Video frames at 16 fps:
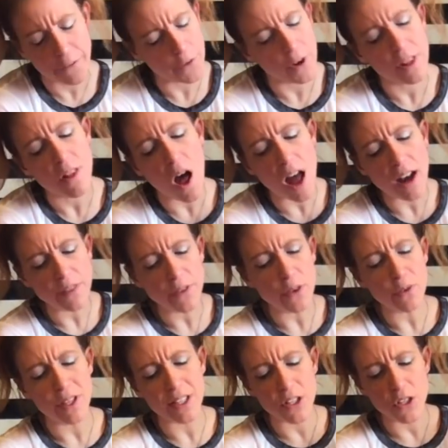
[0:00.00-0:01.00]
a lot of
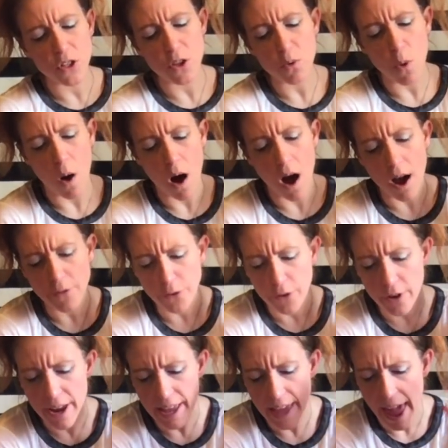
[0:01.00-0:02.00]
you, this is you
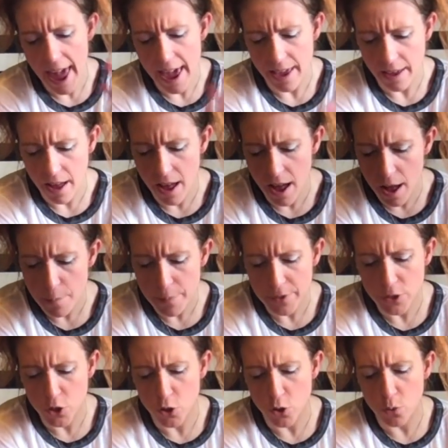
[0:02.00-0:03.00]
offering a cup
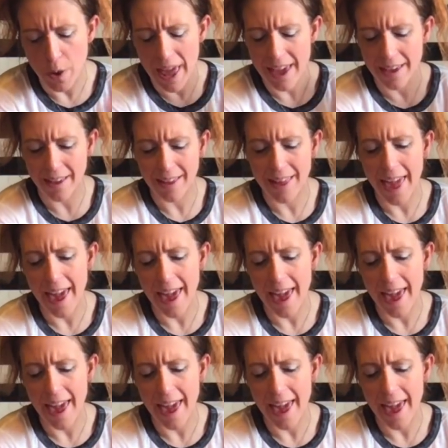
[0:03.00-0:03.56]
to a